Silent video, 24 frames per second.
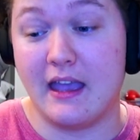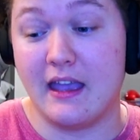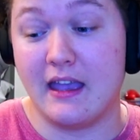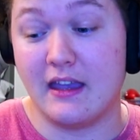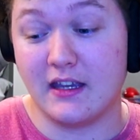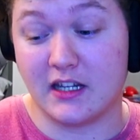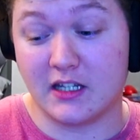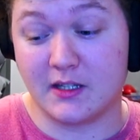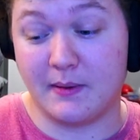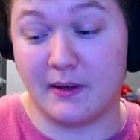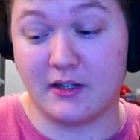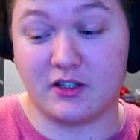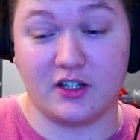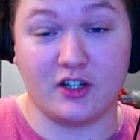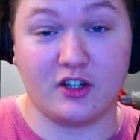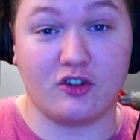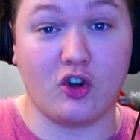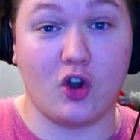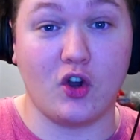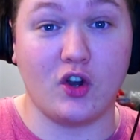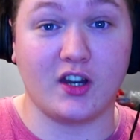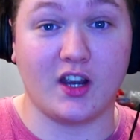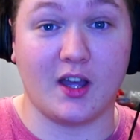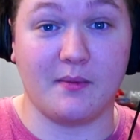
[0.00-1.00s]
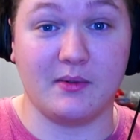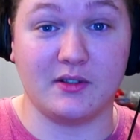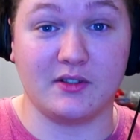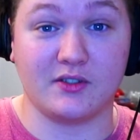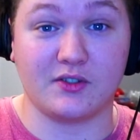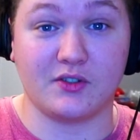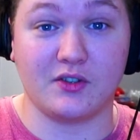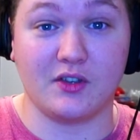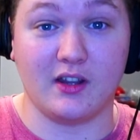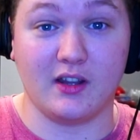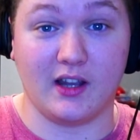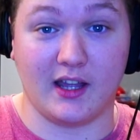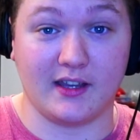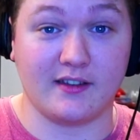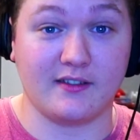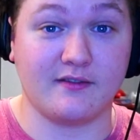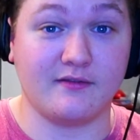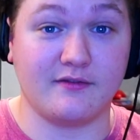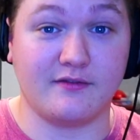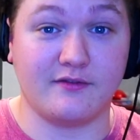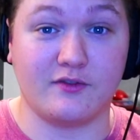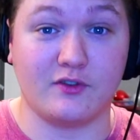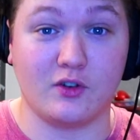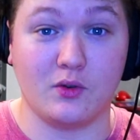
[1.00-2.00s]
especially growing up in
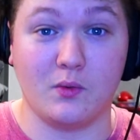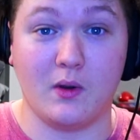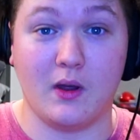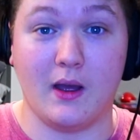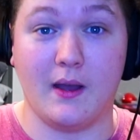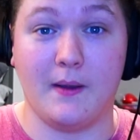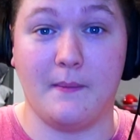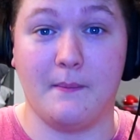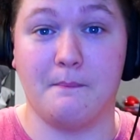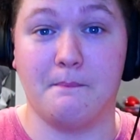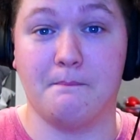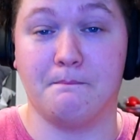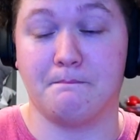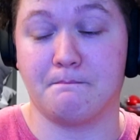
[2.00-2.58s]
through